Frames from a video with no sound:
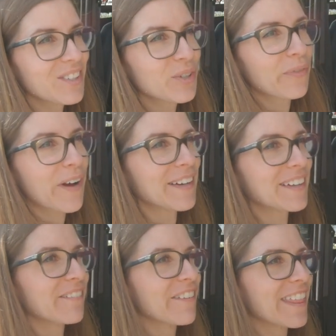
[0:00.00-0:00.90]
to
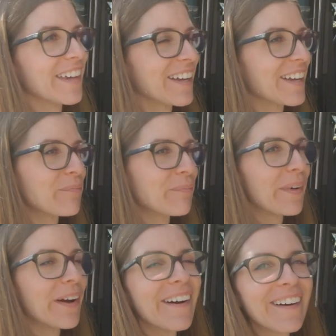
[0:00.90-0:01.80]
find everything.
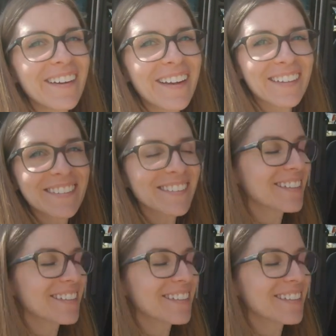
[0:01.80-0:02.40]
But yes,